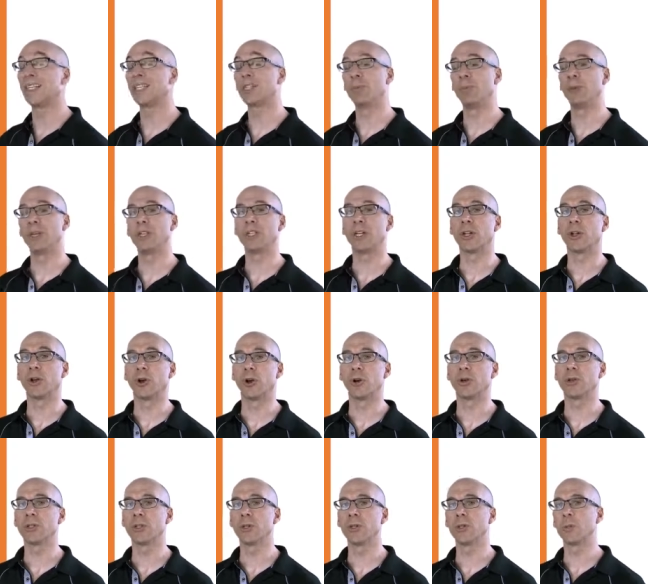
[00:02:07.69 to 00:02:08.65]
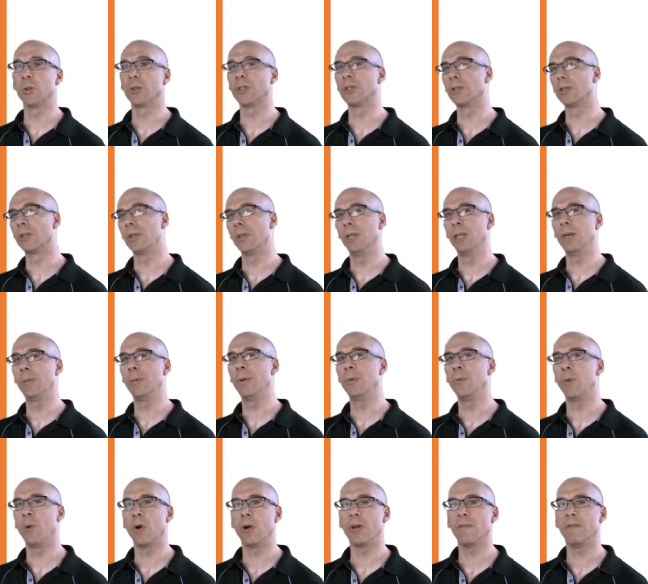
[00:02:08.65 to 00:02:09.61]
explicit cursors, which is a little
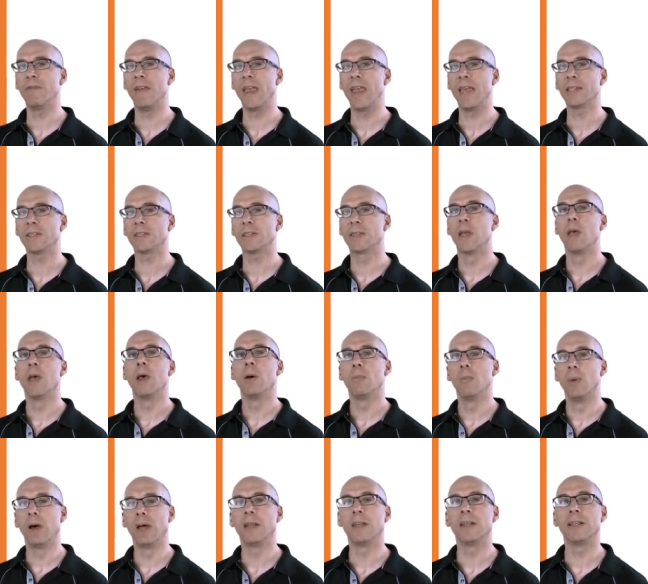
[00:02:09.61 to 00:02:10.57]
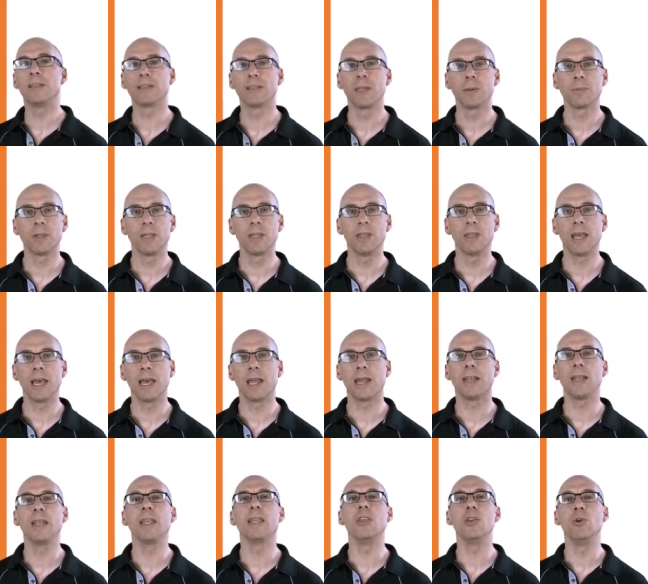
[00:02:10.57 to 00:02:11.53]
bit more advanced, but it's something
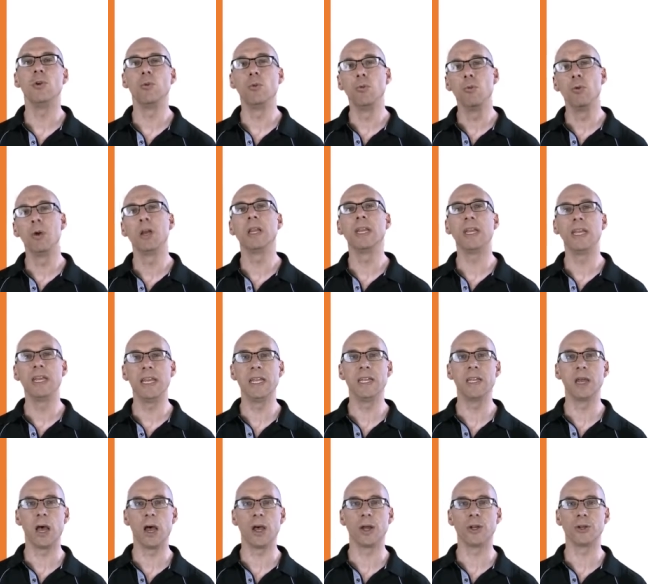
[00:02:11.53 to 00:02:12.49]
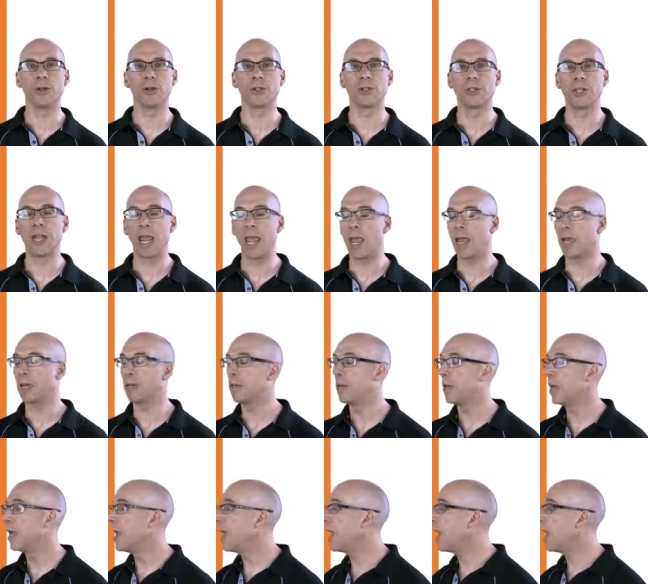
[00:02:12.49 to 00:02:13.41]
that you really need to understand.